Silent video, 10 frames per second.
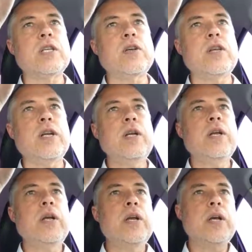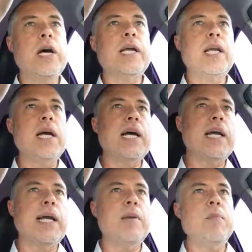that I can
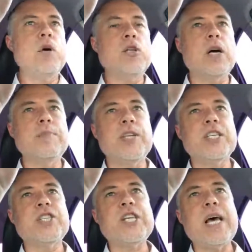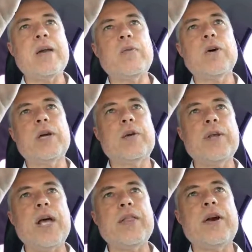get more jobs on set working with
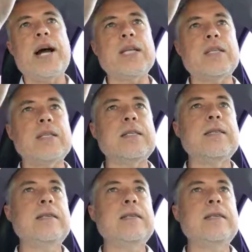other actors.